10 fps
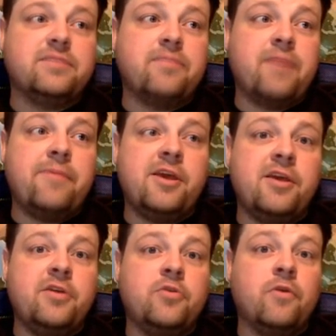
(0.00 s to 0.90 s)

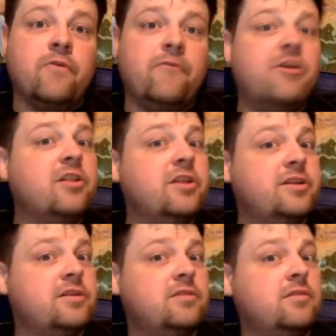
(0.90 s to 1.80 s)
Maybe you're a
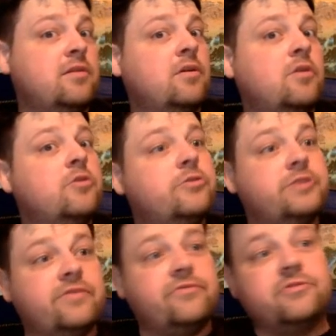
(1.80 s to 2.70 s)
villain who's
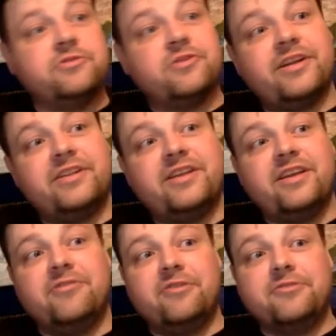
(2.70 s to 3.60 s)
infiltrated the
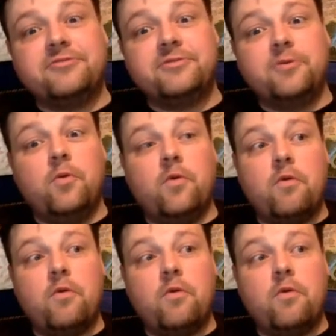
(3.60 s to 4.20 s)
hero school.